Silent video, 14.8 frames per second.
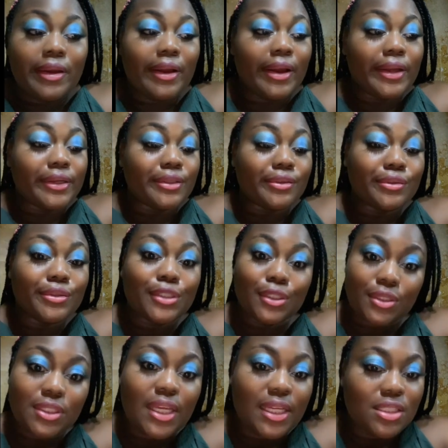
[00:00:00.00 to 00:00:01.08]
and
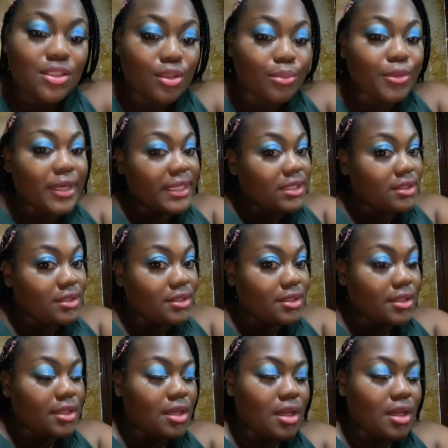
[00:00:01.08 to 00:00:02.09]
just get some rest.